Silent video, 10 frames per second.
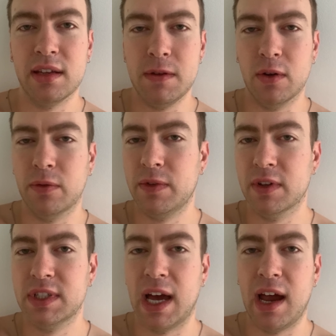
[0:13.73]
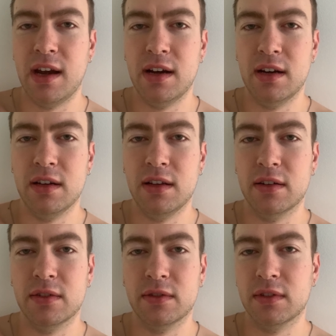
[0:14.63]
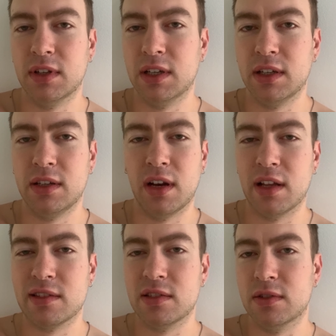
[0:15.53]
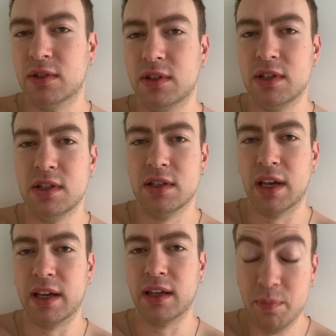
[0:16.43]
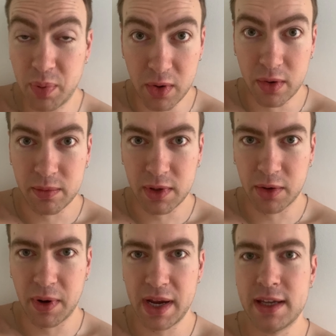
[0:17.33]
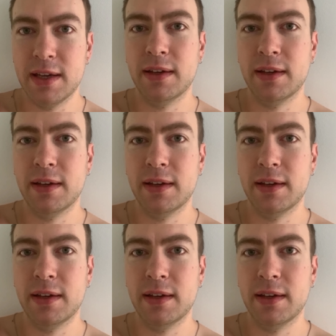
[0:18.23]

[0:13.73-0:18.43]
You don't feel tired, you don't like, you're not sore, you're just like, boom, you're awake.